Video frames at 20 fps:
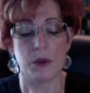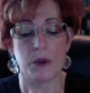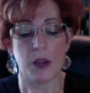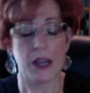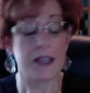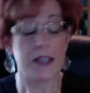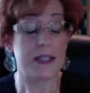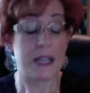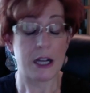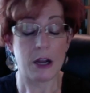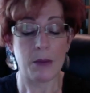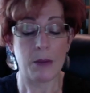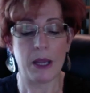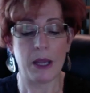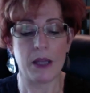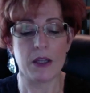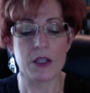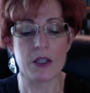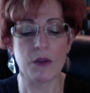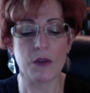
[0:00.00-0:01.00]
As they come
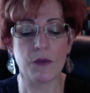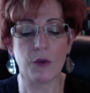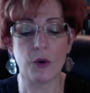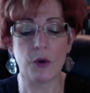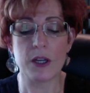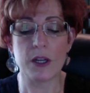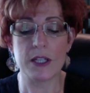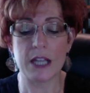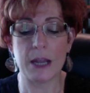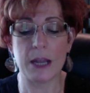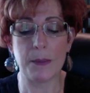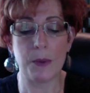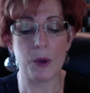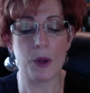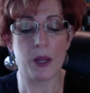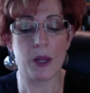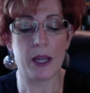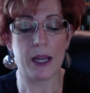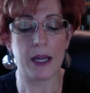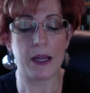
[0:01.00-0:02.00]
in. So for
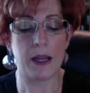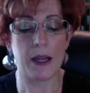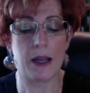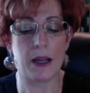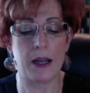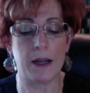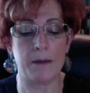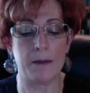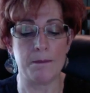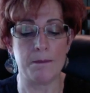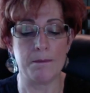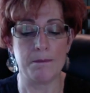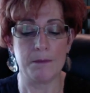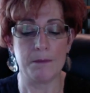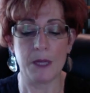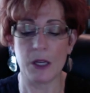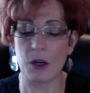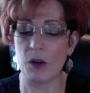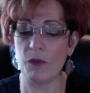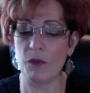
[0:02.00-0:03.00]
example, like,
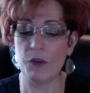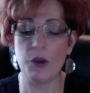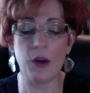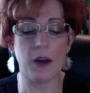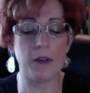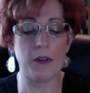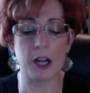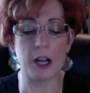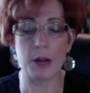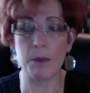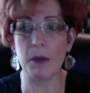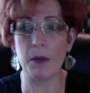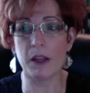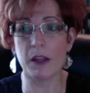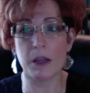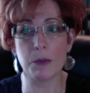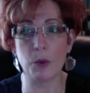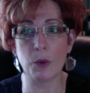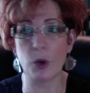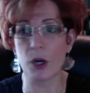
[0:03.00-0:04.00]
if you have like a
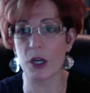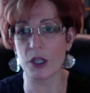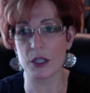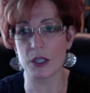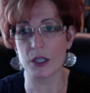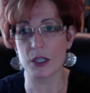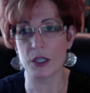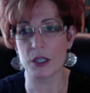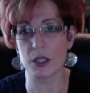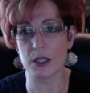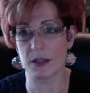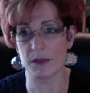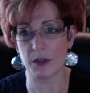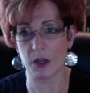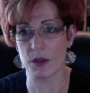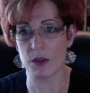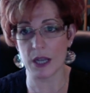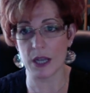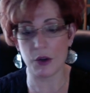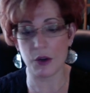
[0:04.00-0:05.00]
monthly mortgage and stuff that
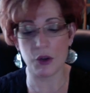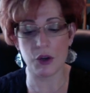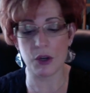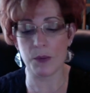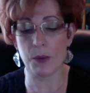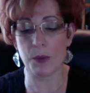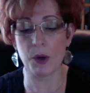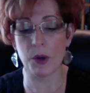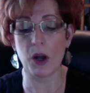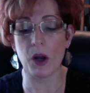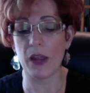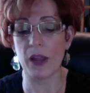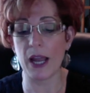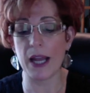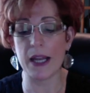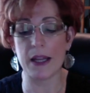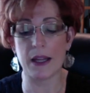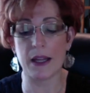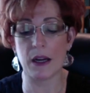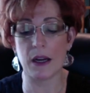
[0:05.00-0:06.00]
goes out, you can put all
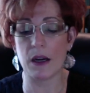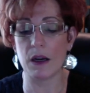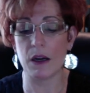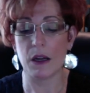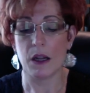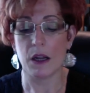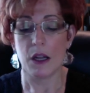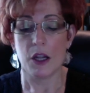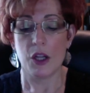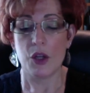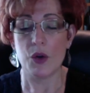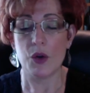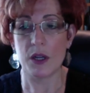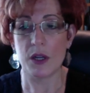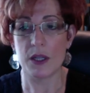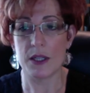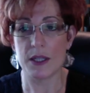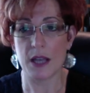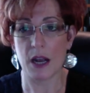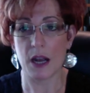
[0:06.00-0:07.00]
that in there. You
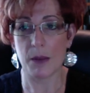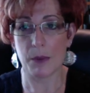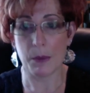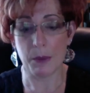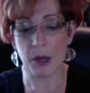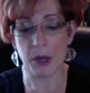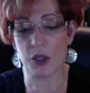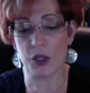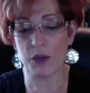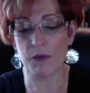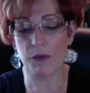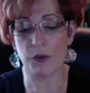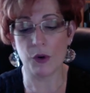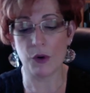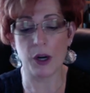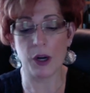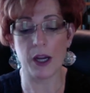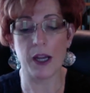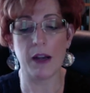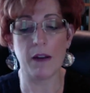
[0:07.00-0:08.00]
can set up a budget
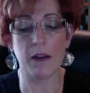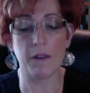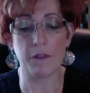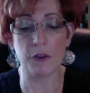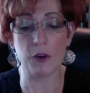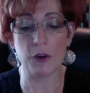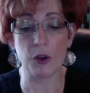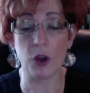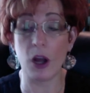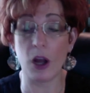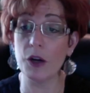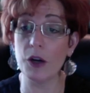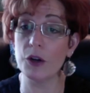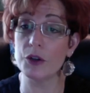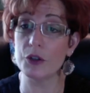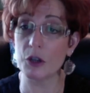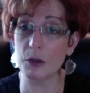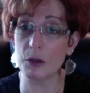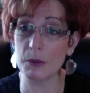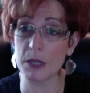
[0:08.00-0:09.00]
for it. For
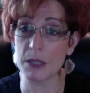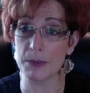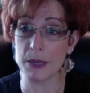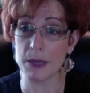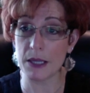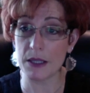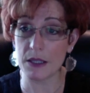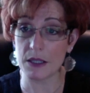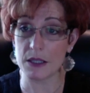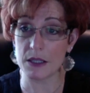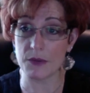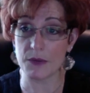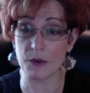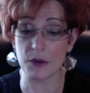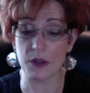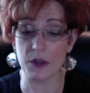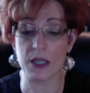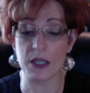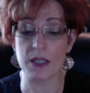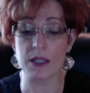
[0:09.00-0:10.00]
longer term expenses,
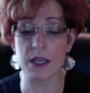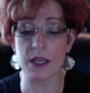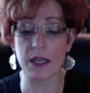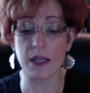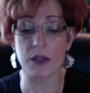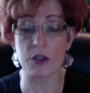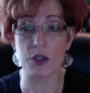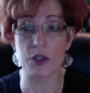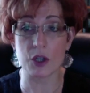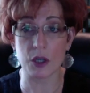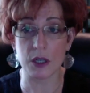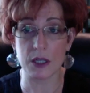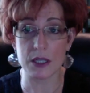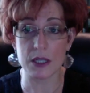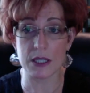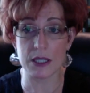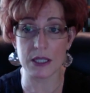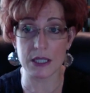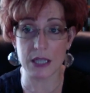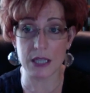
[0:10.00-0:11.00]
for things like
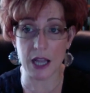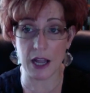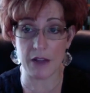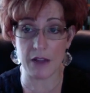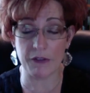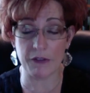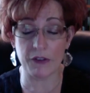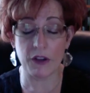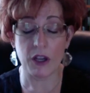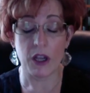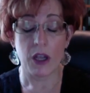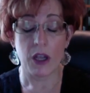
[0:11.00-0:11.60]
insurance and stuff,